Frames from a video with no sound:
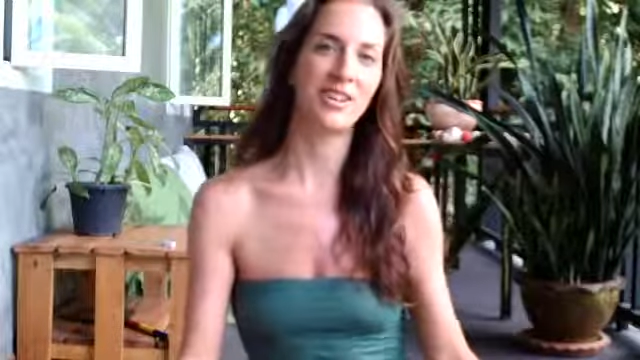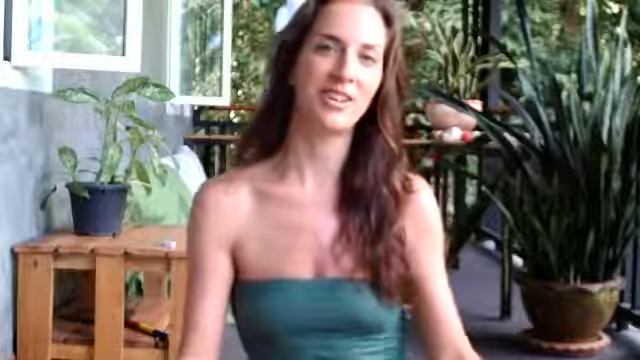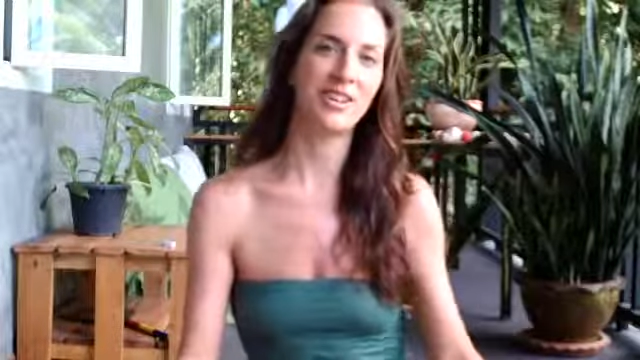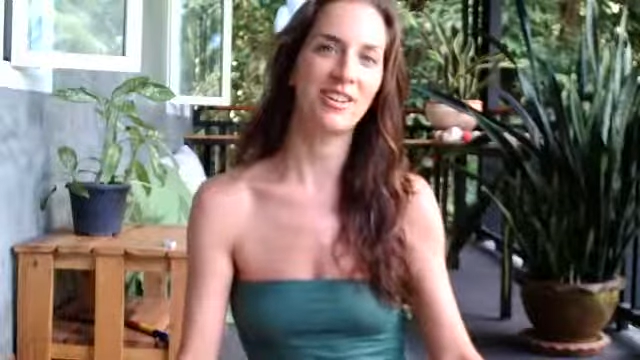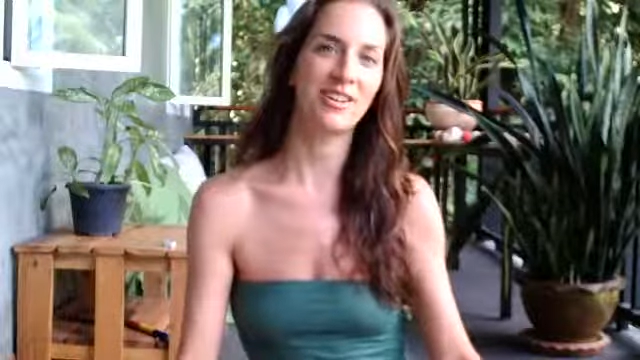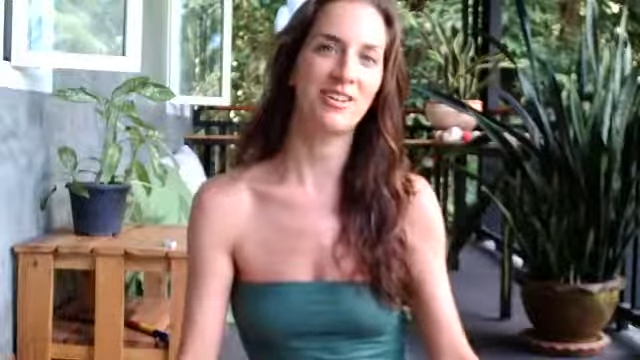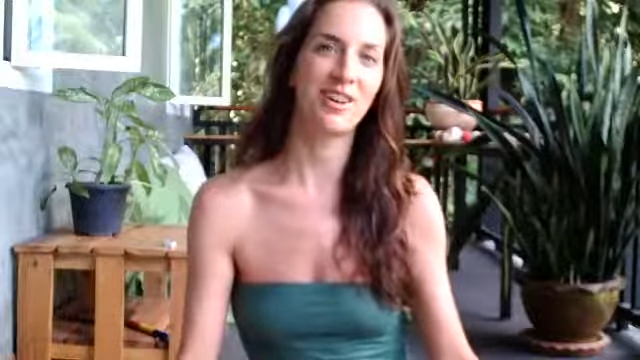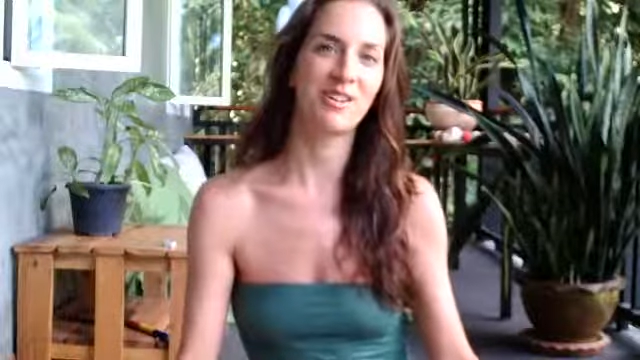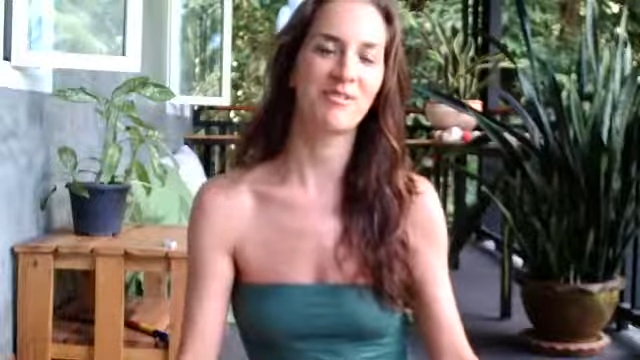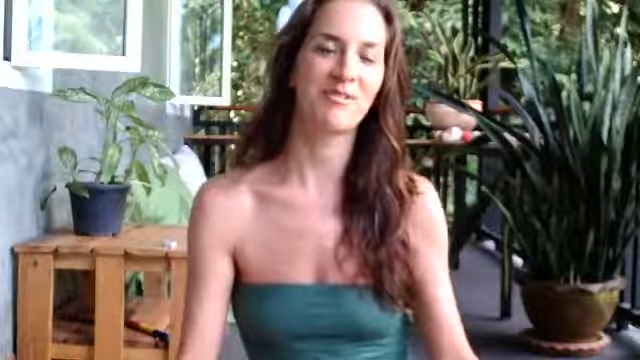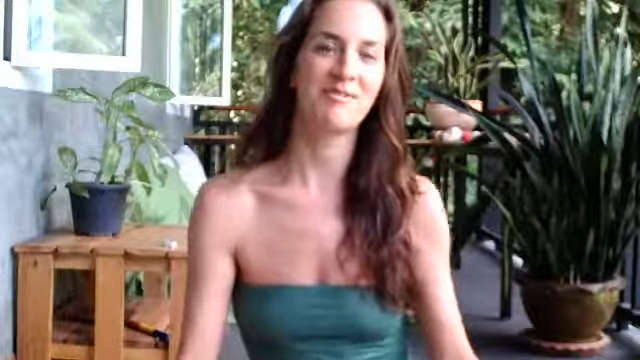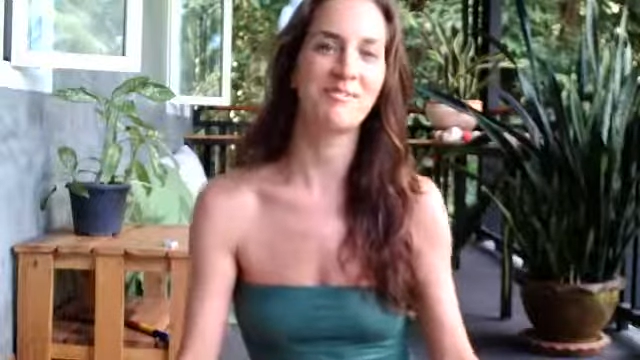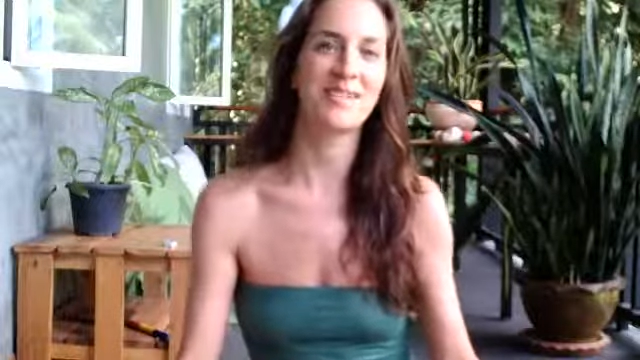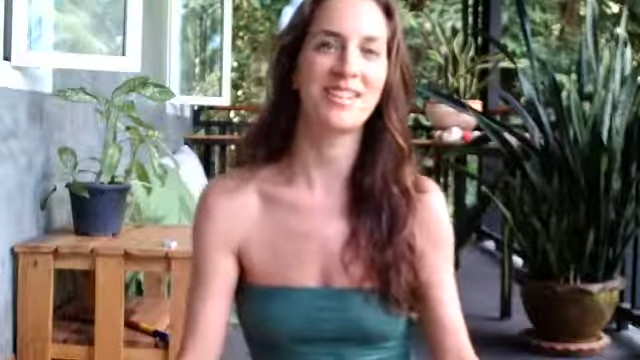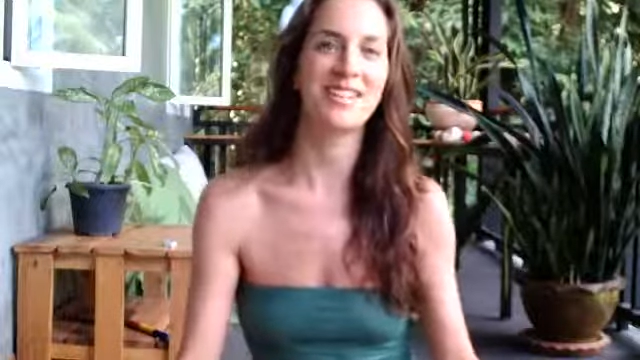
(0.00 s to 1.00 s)
right along
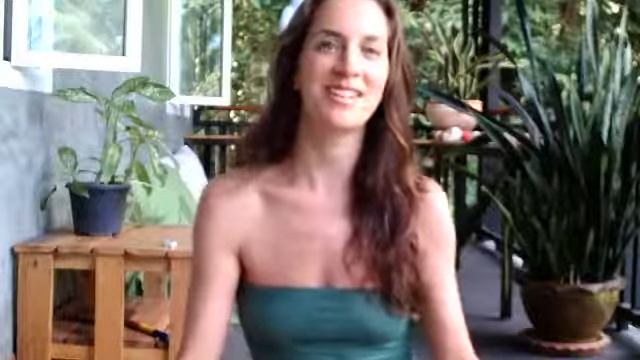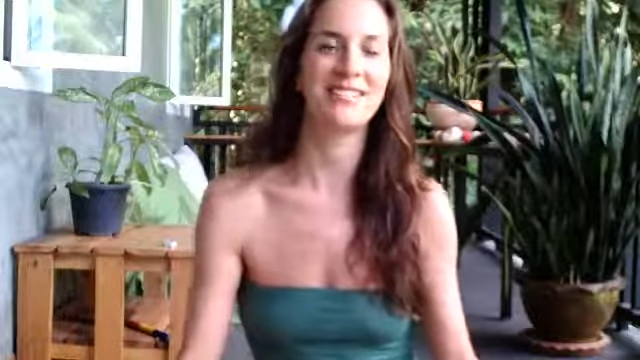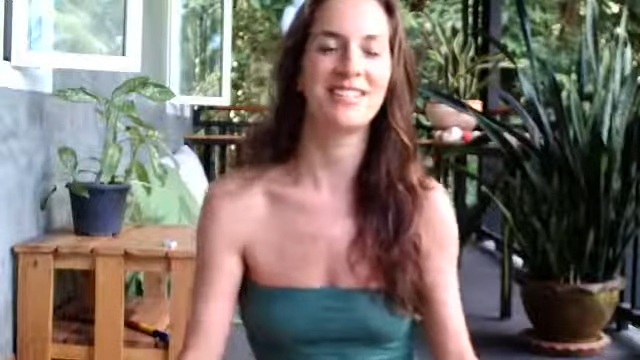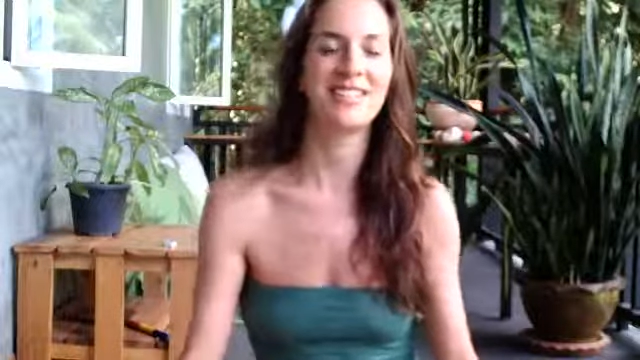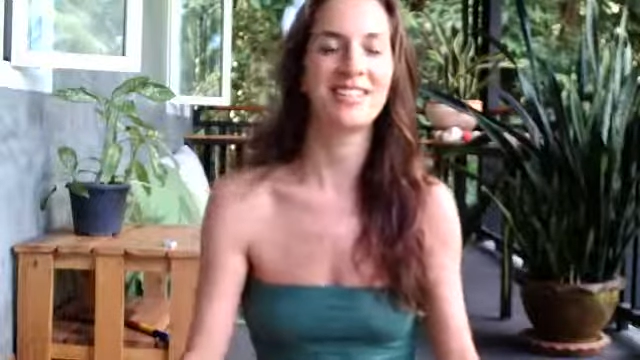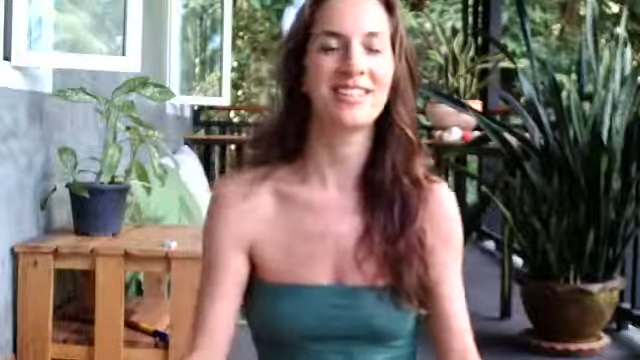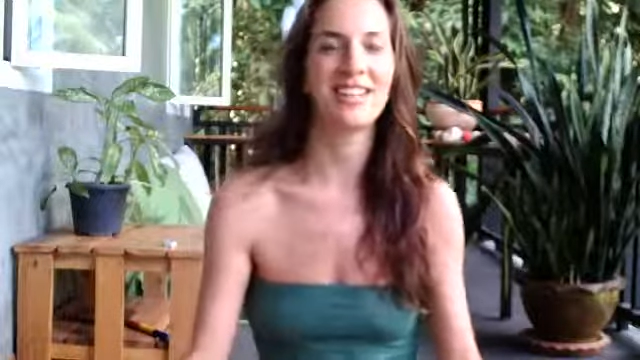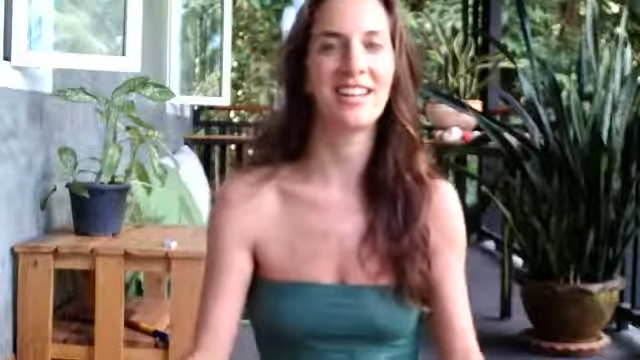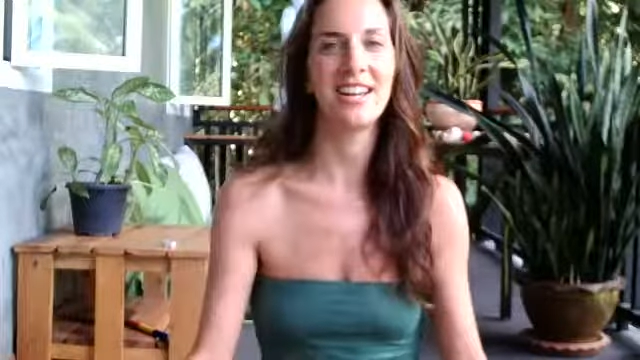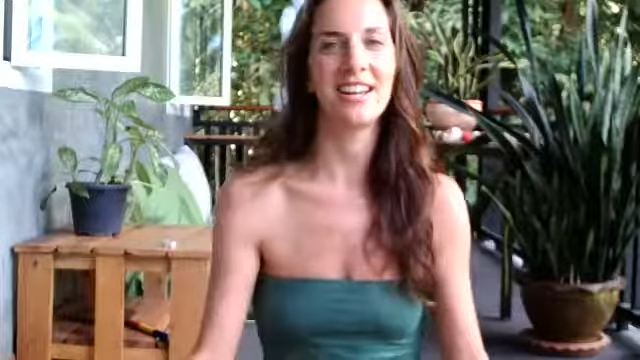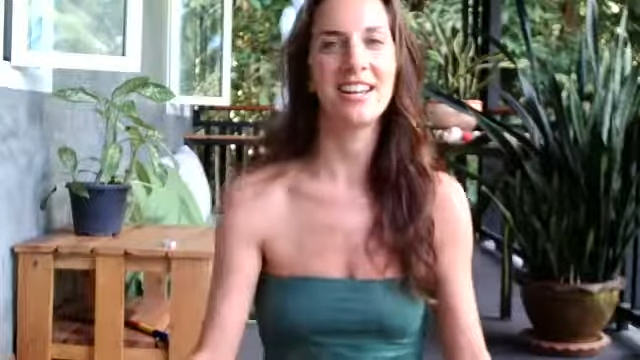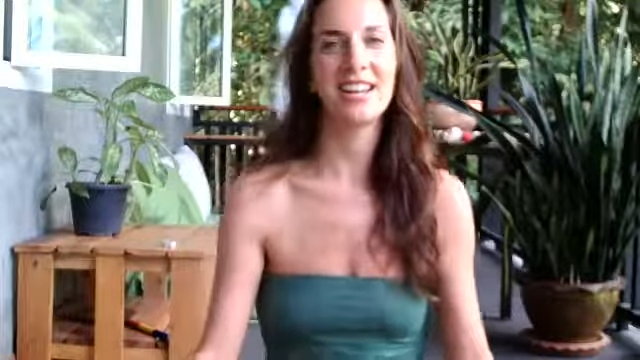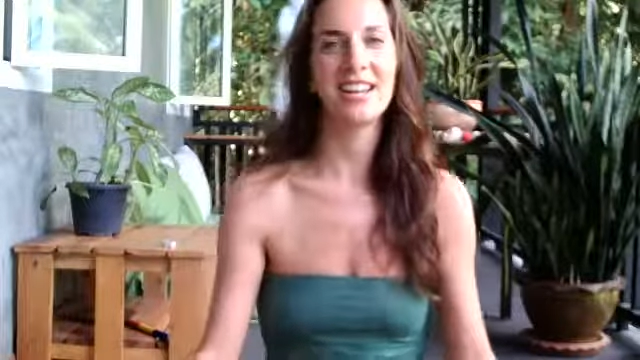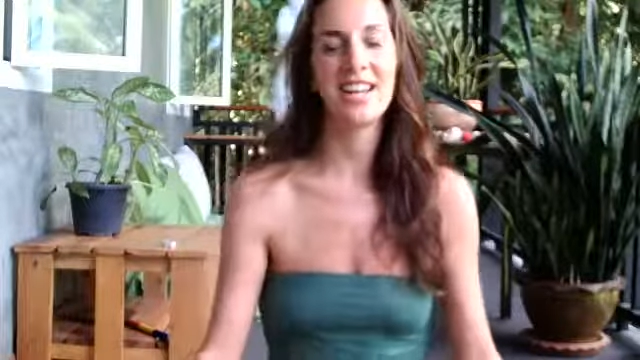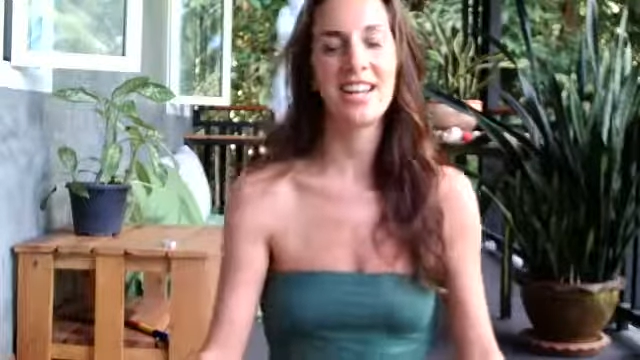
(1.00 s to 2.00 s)
with me if you'd
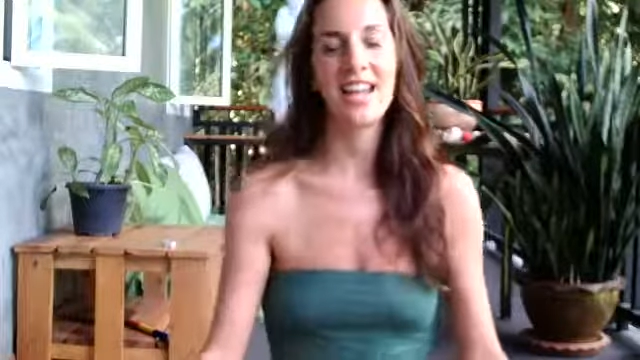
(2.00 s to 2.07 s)
like.